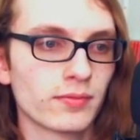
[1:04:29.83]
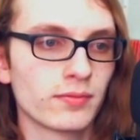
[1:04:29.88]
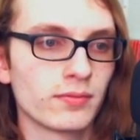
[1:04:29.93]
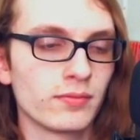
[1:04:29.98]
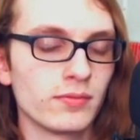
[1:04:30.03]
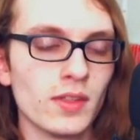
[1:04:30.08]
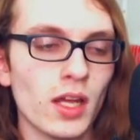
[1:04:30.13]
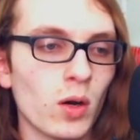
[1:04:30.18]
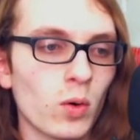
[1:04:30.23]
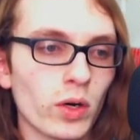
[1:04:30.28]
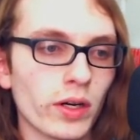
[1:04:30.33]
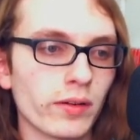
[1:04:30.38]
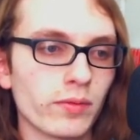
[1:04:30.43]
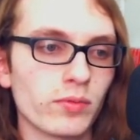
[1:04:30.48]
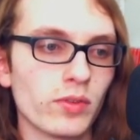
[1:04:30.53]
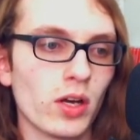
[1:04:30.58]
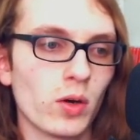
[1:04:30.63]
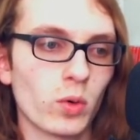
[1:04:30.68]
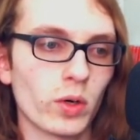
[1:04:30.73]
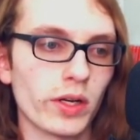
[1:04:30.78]

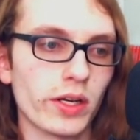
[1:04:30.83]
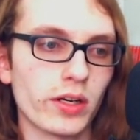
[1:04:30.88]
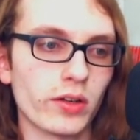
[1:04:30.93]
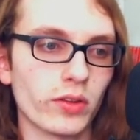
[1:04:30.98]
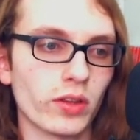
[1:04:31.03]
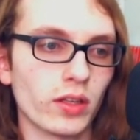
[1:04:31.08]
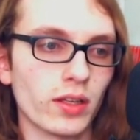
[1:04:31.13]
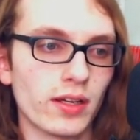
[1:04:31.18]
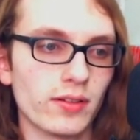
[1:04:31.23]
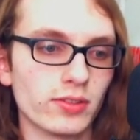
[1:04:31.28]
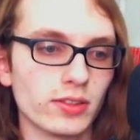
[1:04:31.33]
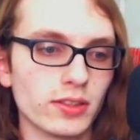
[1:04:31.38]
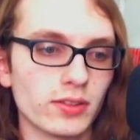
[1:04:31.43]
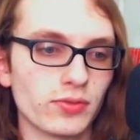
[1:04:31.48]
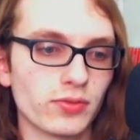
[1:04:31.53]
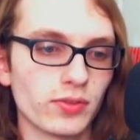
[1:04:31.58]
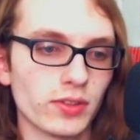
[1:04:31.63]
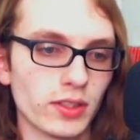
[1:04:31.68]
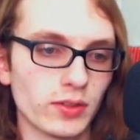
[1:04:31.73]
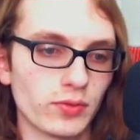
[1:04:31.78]
nowhere near the level
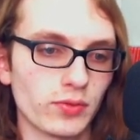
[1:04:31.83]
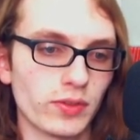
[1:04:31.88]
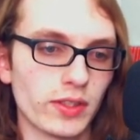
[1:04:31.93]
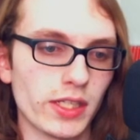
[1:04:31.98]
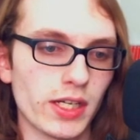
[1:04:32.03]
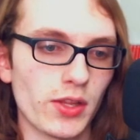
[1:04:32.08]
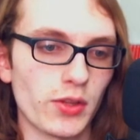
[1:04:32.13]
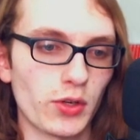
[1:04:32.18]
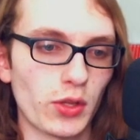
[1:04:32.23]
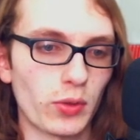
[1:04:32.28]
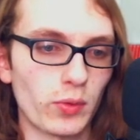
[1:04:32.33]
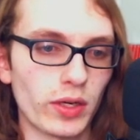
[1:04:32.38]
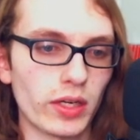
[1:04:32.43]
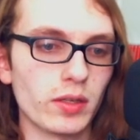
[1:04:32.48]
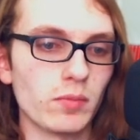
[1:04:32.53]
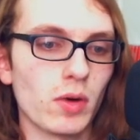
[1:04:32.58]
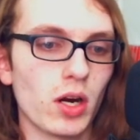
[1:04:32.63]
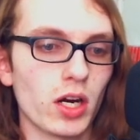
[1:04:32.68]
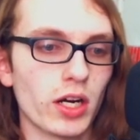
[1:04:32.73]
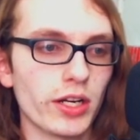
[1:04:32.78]
of the other 3D
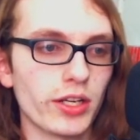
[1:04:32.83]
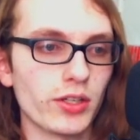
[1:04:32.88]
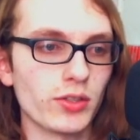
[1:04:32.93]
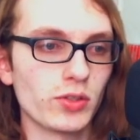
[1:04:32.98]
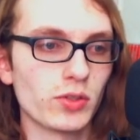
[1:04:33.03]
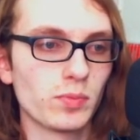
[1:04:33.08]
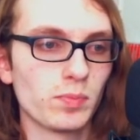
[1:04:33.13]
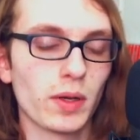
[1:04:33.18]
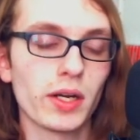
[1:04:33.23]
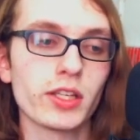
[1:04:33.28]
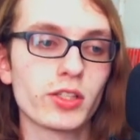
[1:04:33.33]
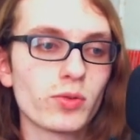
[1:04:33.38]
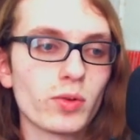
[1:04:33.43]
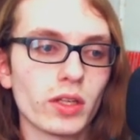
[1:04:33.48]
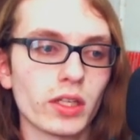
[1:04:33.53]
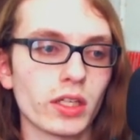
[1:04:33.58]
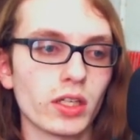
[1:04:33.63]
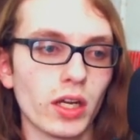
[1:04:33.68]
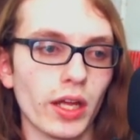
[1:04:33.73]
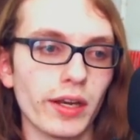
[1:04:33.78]
Marios. But it's
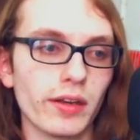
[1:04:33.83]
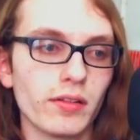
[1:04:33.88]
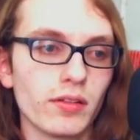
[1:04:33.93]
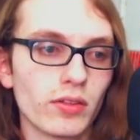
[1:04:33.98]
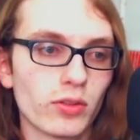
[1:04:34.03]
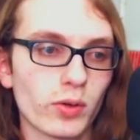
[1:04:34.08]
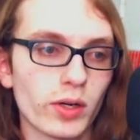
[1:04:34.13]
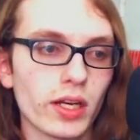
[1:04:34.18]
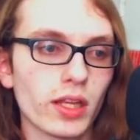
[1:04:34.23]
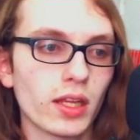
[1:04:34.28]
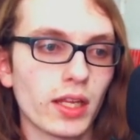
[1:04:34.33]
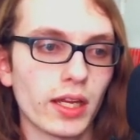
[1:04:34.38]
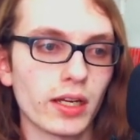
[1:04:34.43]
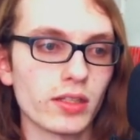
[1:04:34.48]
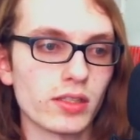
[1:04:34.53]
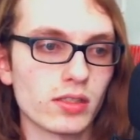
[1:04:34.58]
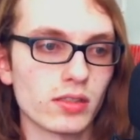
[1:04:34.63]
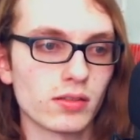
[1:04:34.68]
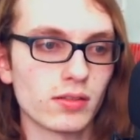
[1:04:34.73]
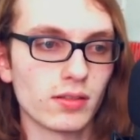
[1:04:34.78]
really good. 3D Land
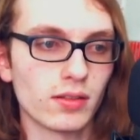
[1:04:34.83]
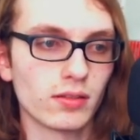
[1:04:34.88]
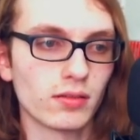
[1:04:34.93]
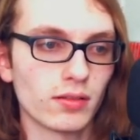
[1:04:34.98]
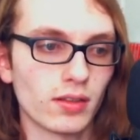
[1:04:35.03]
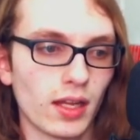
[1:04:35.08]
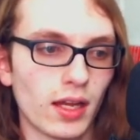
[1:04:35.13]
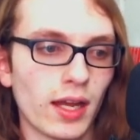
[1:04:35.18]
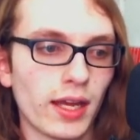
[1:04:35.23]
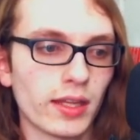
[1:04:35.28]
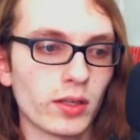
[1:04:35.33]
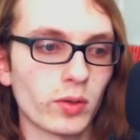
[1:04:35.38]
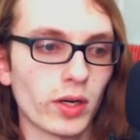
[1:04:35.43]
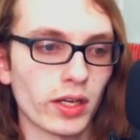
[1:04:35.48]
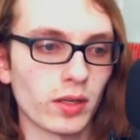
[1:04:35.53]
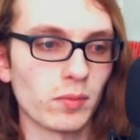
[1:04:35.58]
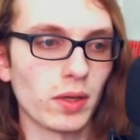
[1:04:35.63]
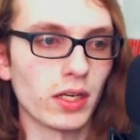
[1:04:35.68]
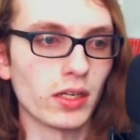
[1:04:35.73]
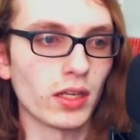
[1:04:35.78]
is highly
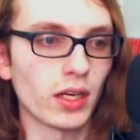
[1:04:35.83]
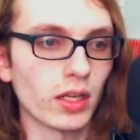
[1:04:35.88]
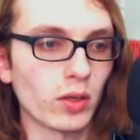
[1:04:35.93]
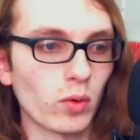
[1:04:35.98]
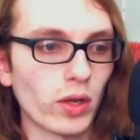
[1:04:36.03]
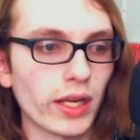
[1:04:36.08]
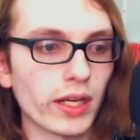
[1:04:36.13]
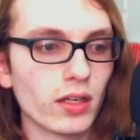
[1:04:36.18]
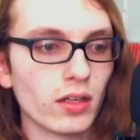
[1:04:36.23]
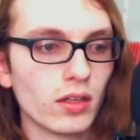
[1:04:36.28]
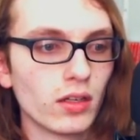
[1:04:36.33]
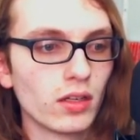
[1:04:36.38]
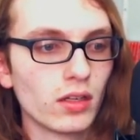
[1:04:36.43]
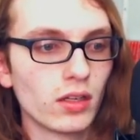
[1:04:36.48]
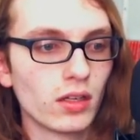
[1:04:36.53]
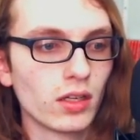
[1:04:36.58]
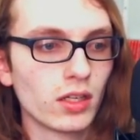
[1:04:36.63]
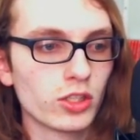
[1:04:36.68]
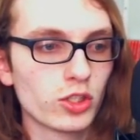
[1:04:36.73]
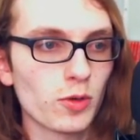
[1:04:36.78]
recommend anyway.
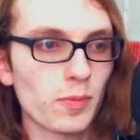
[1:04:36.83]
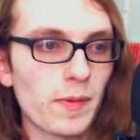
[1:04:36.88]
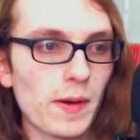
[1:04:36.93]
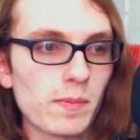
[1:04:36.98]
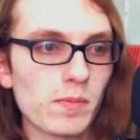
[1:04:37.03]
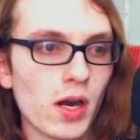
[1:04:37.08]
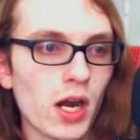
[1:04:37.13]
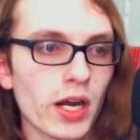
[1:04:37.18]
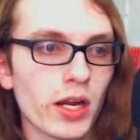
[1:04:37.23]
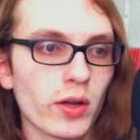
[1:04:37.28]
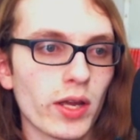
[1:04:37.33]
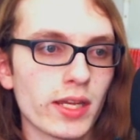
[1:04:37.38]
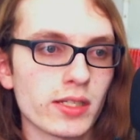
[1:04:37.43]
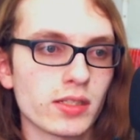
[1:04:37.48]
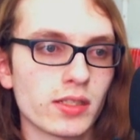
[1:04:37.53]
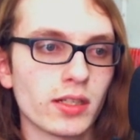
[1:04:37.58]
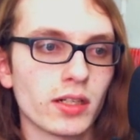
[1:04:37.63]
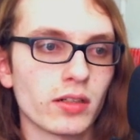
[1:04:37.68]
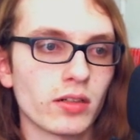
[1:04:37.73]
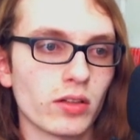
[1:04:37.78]
Super Paper Mario S
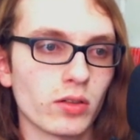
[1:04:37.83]
tier,